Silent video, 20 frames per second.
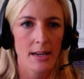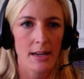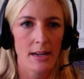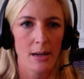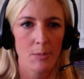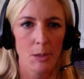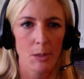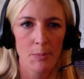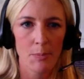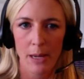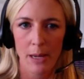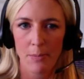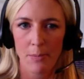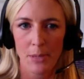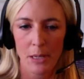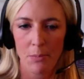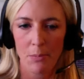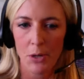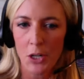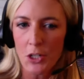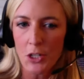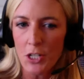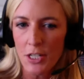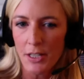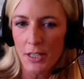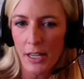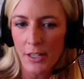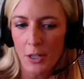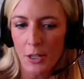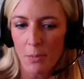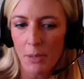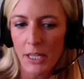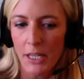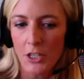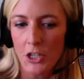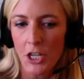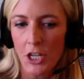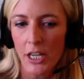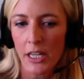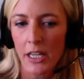It might be a person that you're
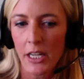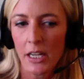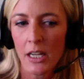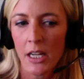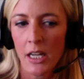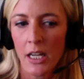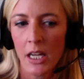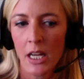pitching